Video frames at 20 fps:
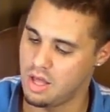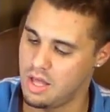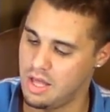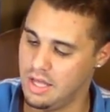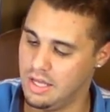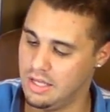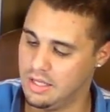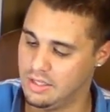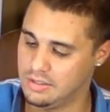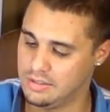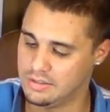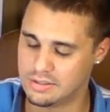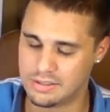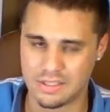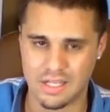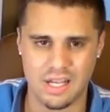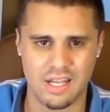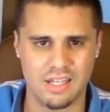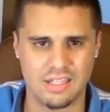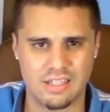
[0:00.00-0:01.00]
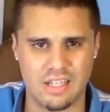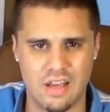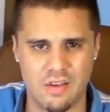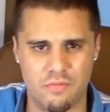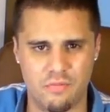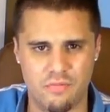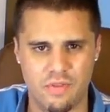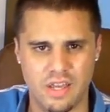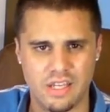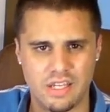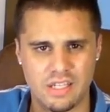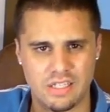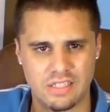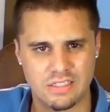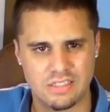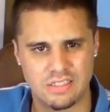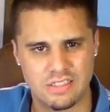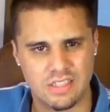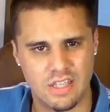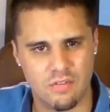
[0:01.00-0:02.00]
and it's not like that fake
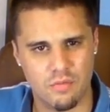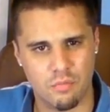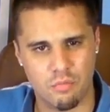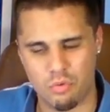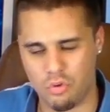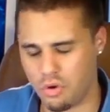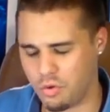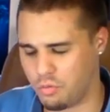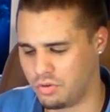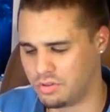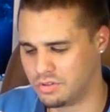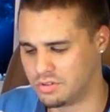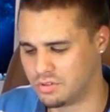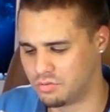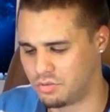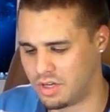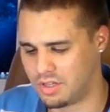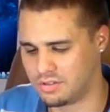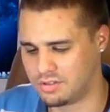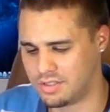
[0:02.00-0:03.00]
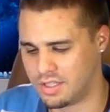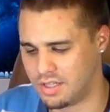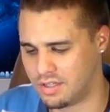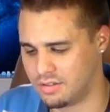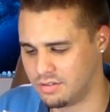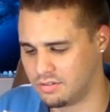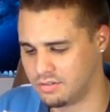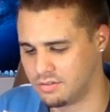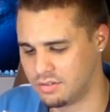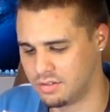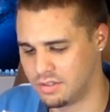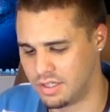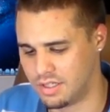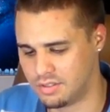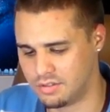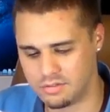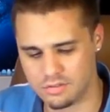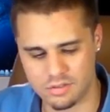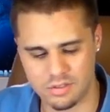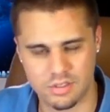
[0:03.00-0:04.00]
7.1 surround sound
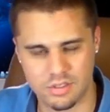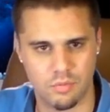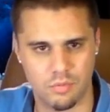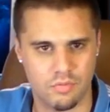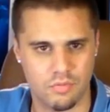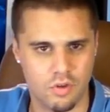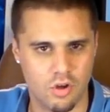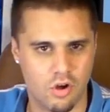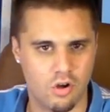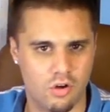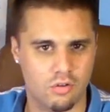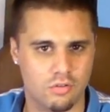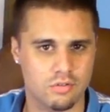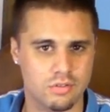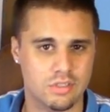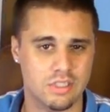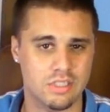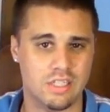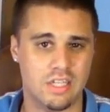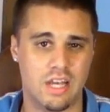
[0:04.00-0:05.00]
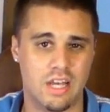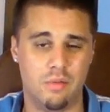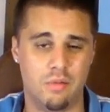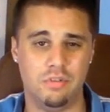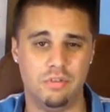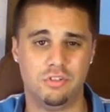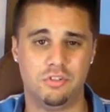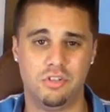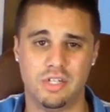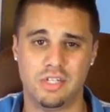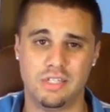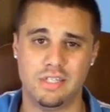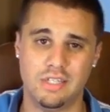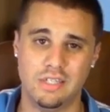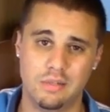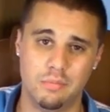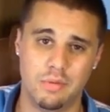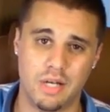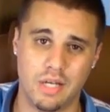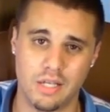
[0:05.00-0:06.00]
that some of y'all have been tricked
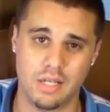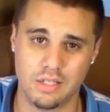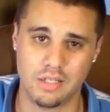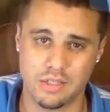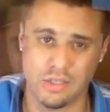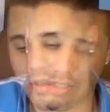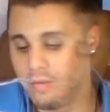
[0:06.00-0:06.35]
into buying.